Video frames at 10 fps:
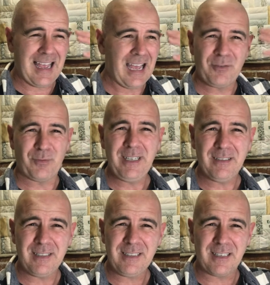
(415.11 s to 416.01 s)

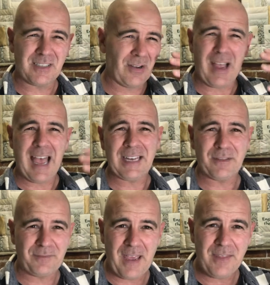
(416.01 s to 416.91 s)
unreal, isn't it? It's so hard
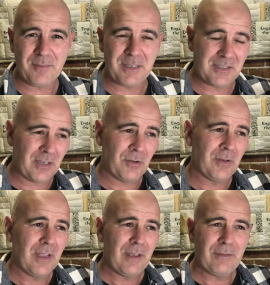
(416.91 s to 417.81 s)
to fathom. It's
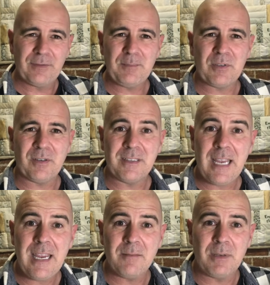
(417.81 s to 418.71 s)
so flipped on its
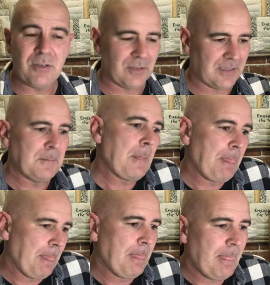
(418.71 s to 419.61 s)
head because
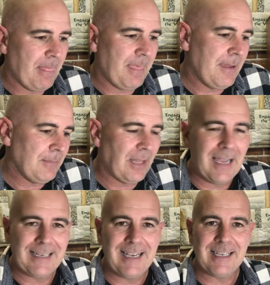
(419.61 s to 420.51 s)
them,
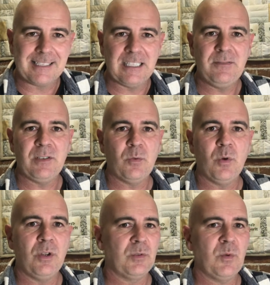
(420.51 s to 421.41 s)
like us, live in a
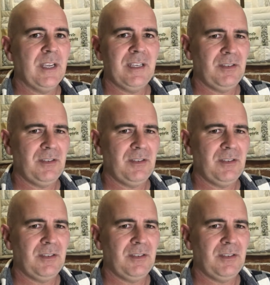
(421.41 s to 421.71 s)
world where